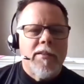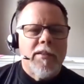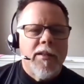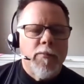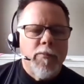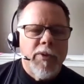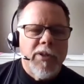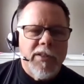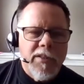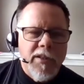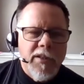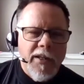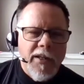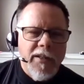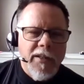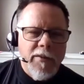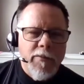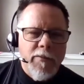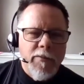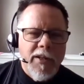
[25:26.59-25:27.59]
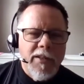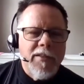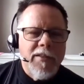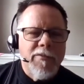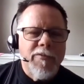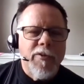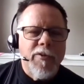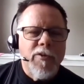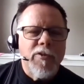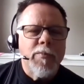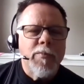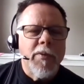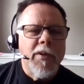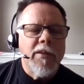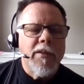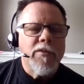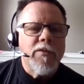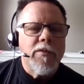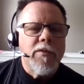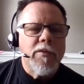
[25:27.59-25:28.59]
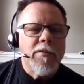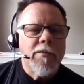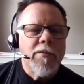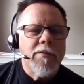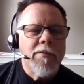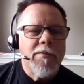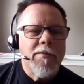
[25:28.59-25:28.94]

did we tighten it right in the first place?